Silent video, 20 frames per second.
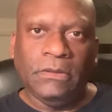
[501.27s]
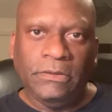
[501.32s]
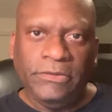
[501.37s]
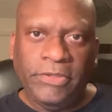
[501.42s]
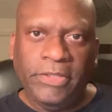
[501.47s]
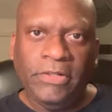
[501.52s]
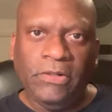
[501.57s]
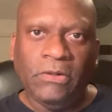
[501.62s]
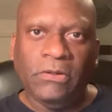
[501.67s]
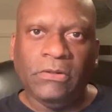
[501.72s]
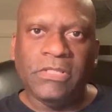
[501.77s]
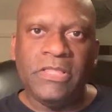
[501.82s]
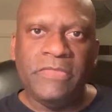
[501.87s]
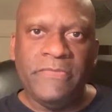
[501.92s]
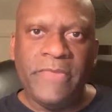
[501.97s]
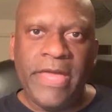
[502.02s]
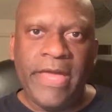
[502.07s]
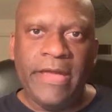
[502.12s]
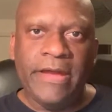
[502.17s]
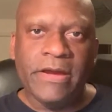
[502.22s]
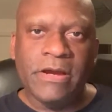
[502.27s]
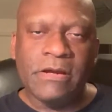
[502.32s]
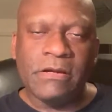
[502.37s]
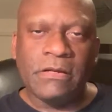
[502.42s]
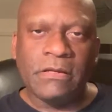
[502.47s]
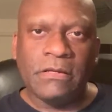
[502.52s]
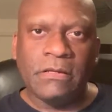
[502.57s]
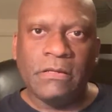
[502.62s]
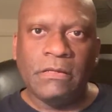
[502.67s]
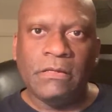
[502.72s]
then Oakland
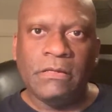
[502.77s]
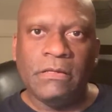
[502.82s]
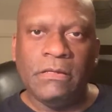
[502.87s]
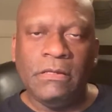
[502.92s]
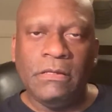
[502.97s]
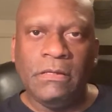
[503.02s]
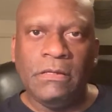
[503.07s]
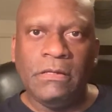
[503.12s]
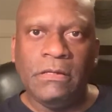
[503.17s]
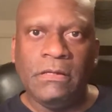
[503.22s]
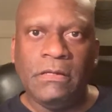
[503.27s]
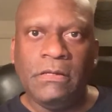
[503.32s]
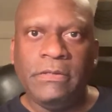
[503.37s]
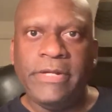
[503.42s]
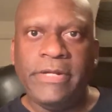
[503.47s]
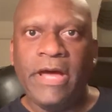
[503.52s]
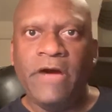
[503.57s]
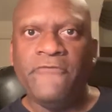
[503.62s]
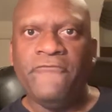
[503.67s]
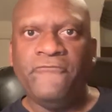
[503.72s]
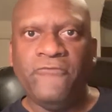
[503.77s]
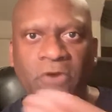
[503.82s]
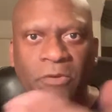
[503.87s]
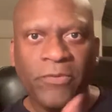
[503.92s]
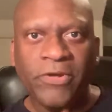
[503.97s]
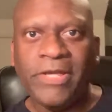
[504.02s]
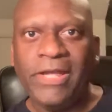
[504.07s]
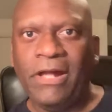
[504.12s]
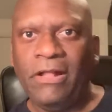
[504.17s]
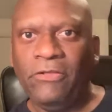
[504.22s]
Mayor, now
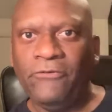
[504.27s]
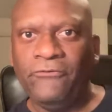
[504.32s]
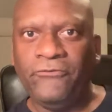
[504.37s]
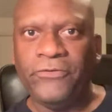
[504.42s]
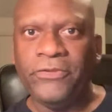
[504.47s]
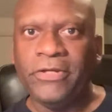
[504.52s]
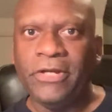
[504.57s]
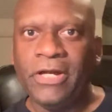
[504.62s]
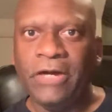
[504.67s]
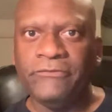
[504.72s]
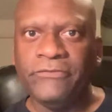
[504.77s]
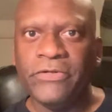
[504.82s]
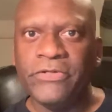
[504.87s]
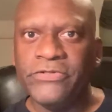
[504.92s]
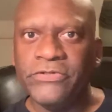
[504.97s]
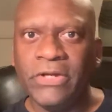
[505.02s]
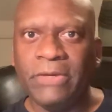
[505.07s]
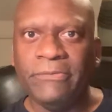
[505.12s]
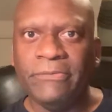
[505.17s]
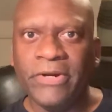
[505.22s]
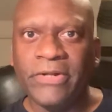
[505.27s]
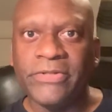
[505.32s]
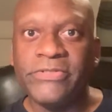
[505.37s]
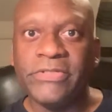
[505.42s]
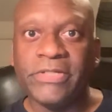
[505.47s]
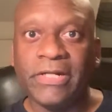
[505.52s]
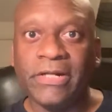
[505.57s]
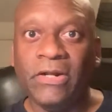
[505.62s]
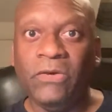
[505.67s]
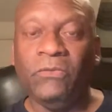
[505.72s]
former California Governor Jerry Brown
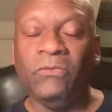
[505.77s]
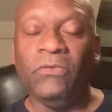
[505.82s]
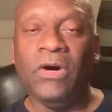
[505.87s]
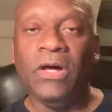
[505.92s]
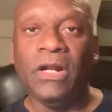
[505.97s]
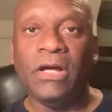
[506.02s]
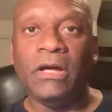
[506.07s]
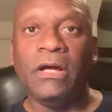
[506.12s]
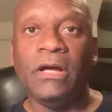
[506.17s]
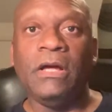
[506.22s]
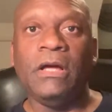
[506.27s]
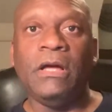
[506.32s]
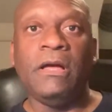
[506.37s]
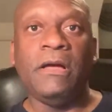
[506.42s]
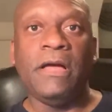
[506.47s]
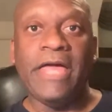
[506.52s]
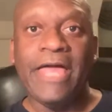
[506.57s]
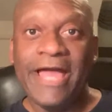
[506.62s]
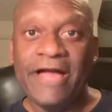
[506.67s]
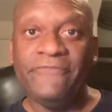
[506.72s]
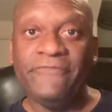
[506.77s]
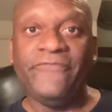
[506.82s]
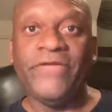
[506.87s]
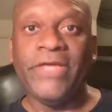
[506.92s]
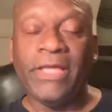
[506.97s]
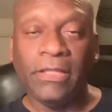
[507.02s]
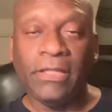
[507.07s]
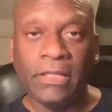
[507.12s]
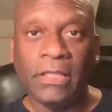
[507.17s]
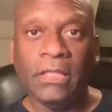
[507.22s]
said, I don't want a
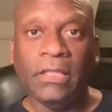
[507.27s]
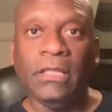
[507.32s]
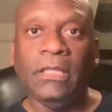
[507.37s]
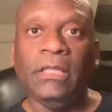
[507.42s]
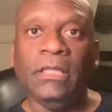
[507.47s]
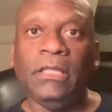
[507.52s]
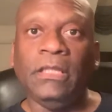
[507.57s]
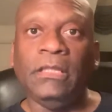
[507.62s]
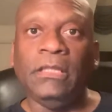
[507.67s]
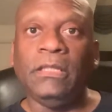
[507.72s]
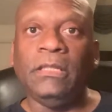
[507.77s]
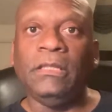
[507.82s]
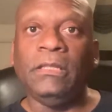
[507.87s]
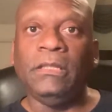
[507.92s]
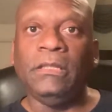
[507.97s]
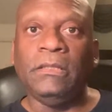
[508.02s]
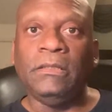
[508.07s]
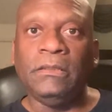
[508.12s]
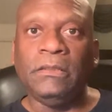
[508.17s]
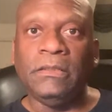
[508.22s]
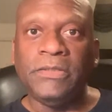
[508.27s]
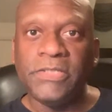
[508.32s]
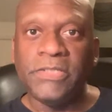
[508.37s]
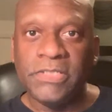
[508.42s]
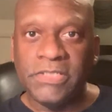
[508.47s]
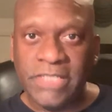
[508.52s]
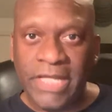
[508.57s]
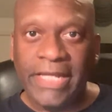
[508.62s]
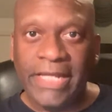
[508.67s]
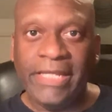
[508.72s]
effing
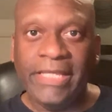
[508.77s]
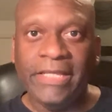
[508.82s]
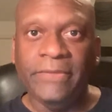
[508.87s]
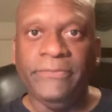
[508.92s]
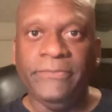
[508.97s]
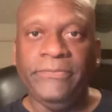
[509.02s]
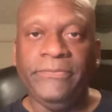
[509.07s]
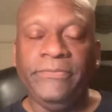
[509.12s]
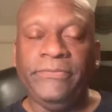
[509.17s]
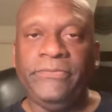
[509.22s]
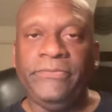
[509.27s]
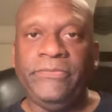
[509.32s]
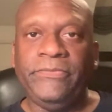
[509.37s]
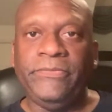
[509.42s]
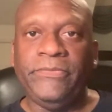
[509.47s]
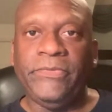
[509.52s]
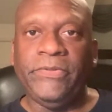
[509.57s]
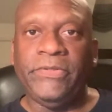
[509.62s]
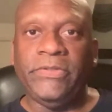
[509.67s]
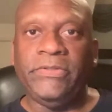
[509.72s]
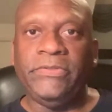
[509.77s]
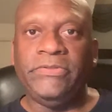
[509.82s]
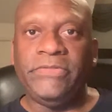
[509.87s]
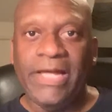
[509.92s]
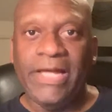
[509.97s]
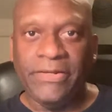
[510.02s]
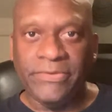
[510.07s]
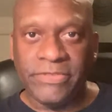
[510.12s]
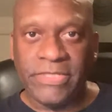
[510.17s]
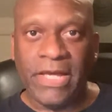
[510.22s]
stadium
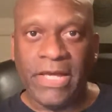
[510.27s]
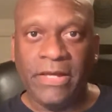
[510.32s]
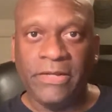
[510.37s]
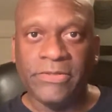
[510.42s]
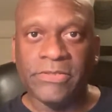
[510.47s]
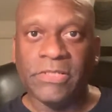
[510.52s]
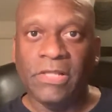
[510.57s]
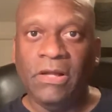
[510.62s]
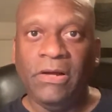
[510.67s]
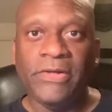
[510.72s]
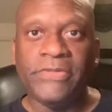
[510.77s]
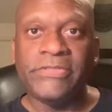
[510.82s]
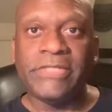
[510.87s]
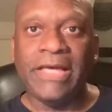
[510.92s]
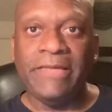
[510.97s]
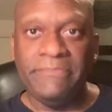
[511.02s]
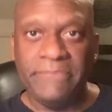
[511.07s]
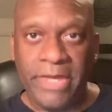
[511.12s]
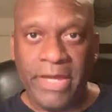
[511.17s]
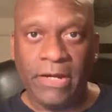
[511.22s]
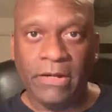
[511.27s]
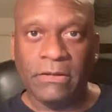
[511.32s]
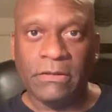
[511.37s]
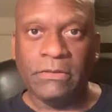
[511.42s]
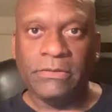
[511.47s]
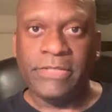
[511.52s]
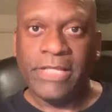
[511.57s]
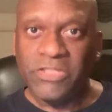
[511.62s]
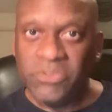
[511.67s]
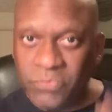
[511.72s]
downtown as long as I'm mayor.
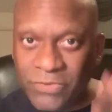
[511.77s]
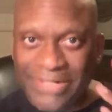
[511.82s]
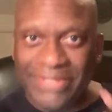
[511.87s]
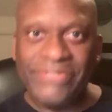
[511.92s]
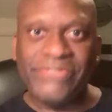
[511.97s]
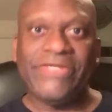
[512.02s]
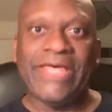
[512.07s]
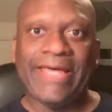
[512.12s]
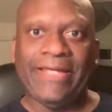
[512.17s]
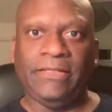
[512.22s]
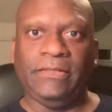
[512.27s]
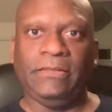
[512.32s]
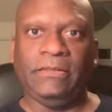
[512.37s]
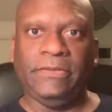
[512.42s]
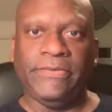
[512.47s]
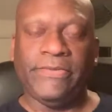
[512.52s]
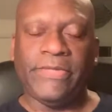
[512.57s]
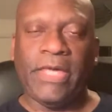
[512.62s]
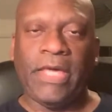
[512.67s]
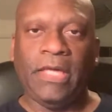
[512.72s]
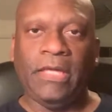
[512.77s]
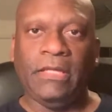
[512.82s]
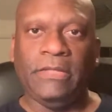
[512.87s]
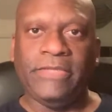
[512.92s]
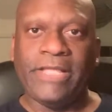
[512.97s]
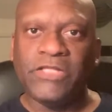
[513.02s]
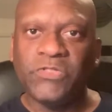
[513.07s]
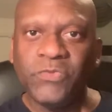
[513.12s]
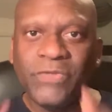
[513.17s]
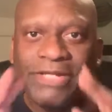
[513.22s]
That's what he said, okay?
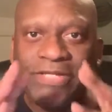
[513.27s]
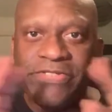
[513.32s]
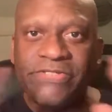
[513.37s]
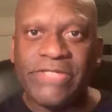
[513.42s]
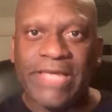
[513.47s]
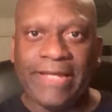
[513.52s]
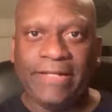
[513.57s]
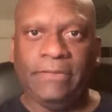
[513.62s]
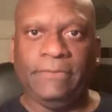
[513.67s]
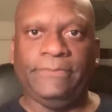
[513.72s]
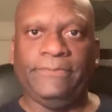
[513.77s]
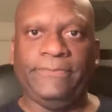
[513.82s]
That's what he said.